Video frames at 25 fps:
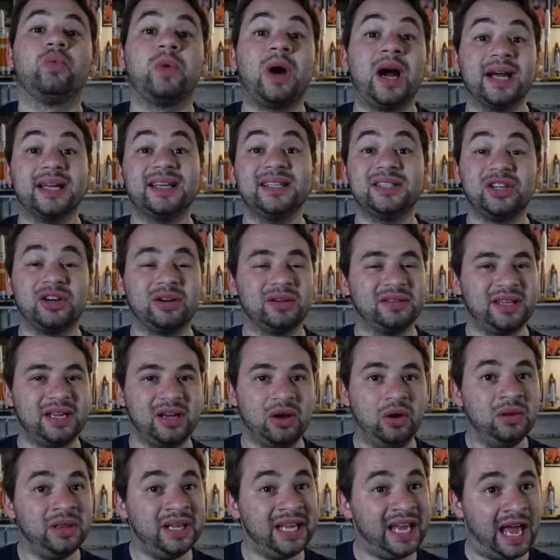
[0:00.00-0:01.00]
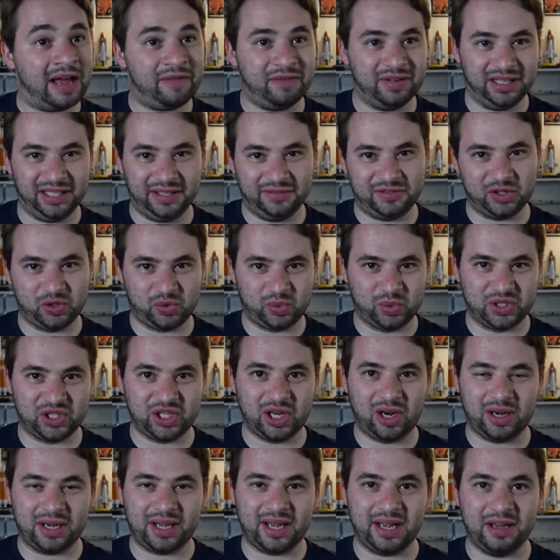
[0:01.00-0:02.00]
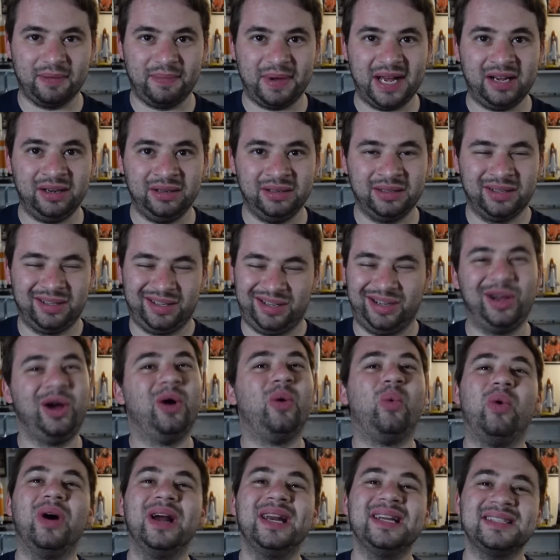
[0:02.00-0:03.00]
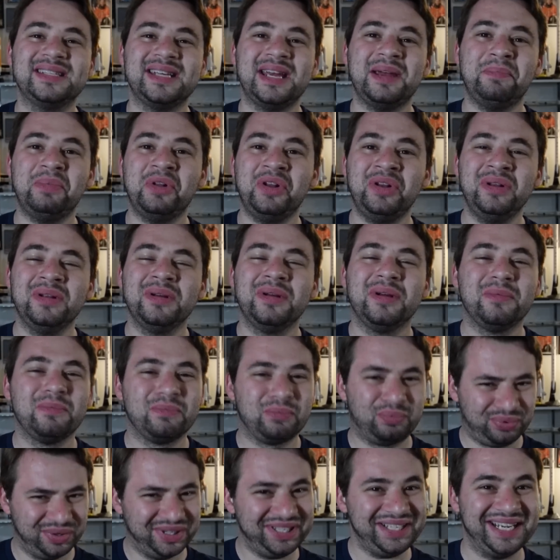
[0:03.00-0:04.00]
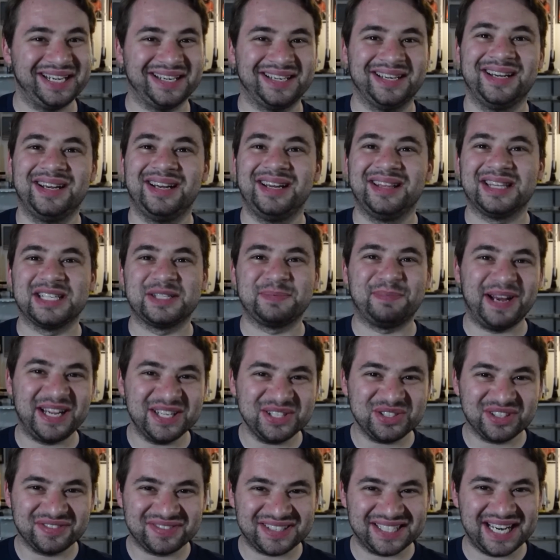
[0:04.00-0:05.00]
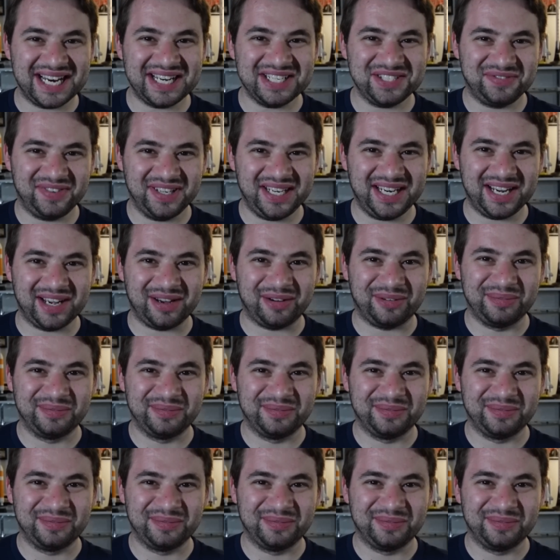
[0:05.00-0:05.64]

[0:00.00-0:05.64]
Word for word: Rockets aren't the only heavy lifters we're talking about. One example Brilliant, the sponsor of today's video.